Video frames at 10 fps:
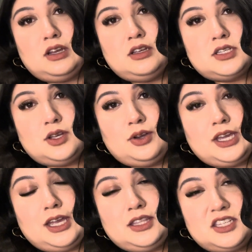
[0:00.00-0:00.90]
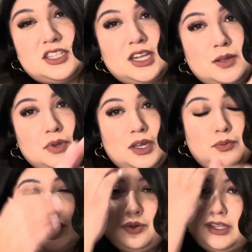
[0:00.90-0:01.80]
So again, this is gonna be
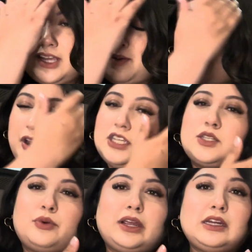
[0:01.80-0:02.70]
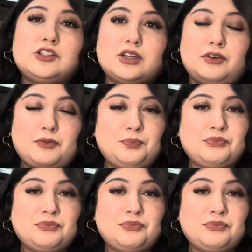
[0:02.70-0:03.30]
between that price range of